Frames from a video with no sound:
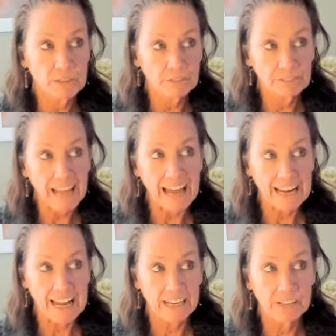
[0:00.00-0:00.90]
your flat
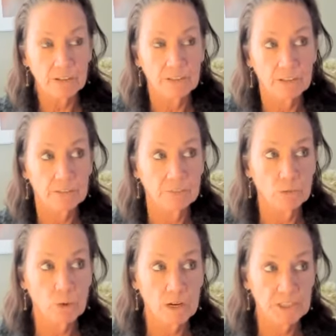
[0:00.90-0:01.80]
hand on there if you
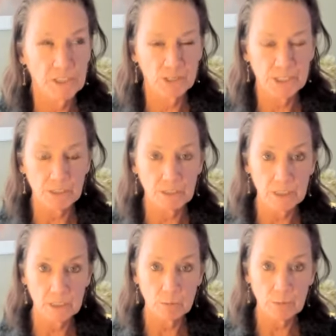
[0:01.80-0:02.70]
want to. It's a
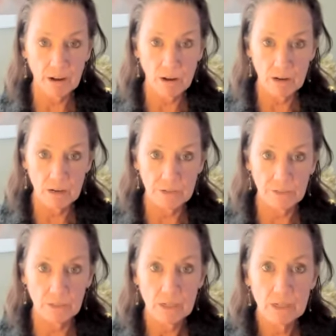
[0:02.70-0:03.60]
little bit
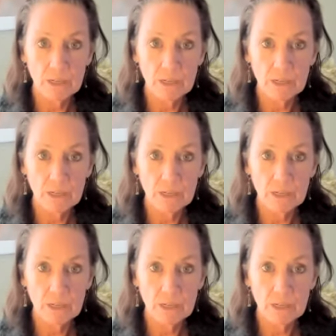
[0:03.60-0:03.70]
harder